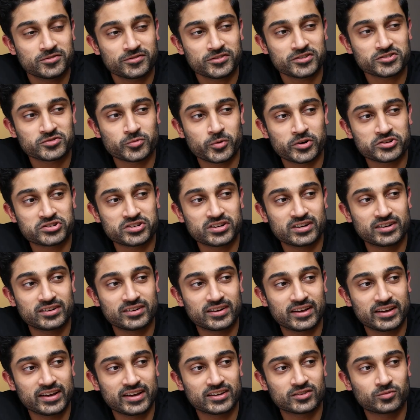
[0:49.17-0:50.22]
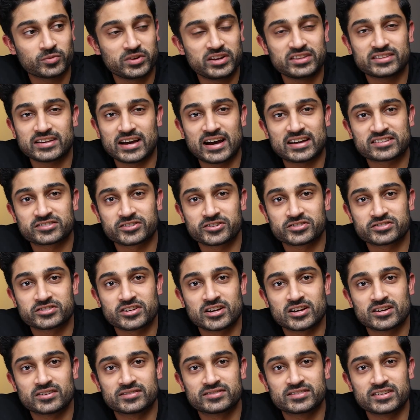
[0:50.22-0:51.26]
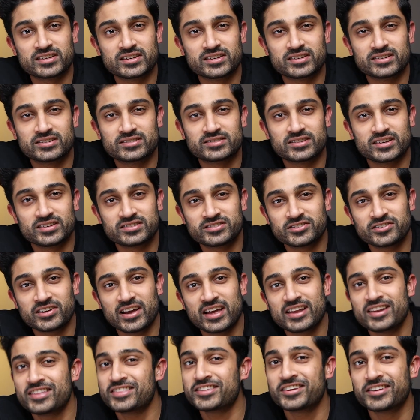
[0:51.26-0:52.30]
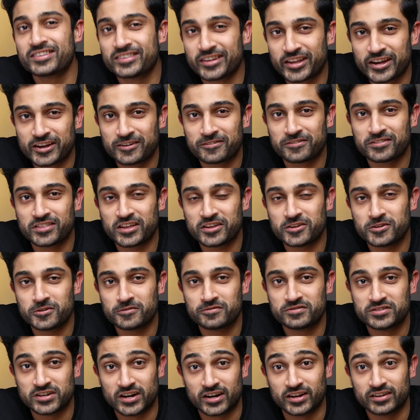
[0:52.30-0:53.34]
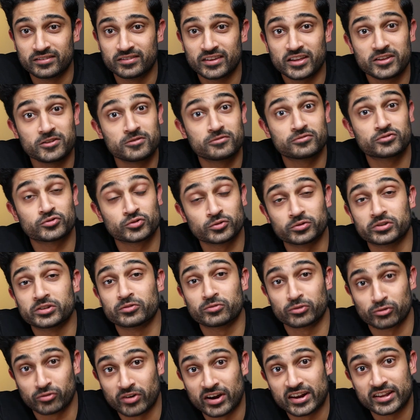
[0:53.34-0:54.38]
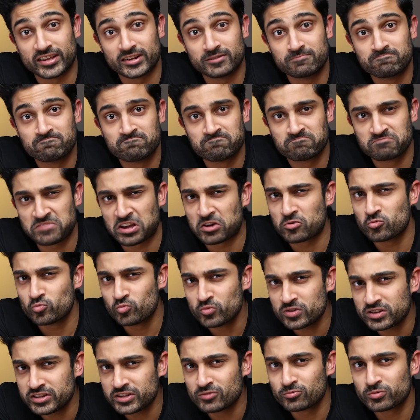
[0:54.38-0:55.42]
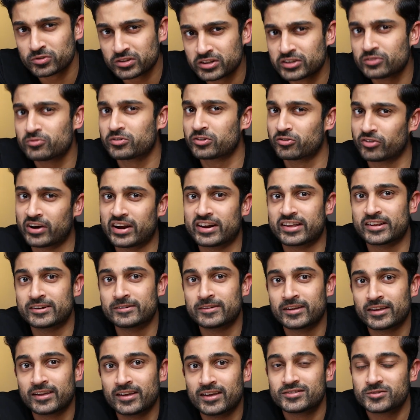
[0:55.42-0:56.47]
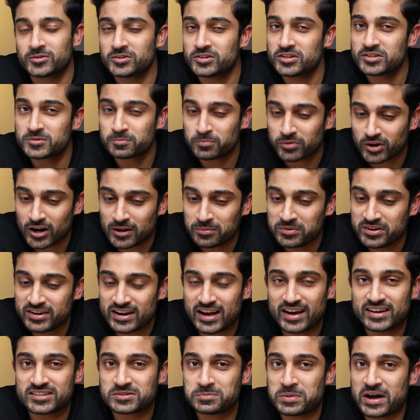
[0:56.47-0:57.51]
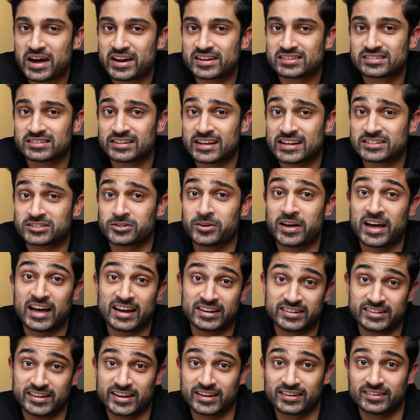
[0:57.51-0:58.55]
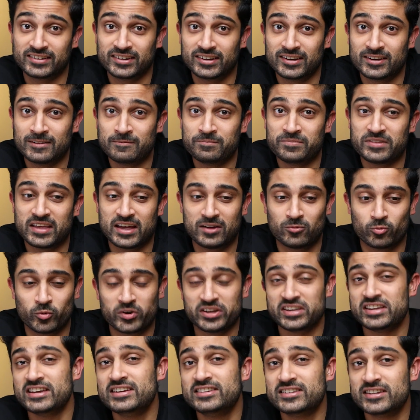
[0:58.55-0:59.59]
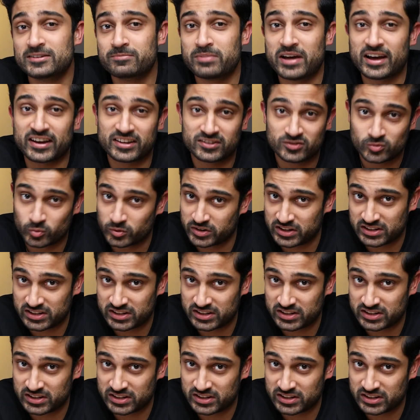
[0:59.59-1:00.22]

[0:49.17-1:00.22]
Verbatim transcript: So the first question I guess we need to ask ourselves is there anything in life that you've done that you've truly regretted? Like really, really regretted. So it's probably not as bad as Laszlo Hanyecz and what he did back in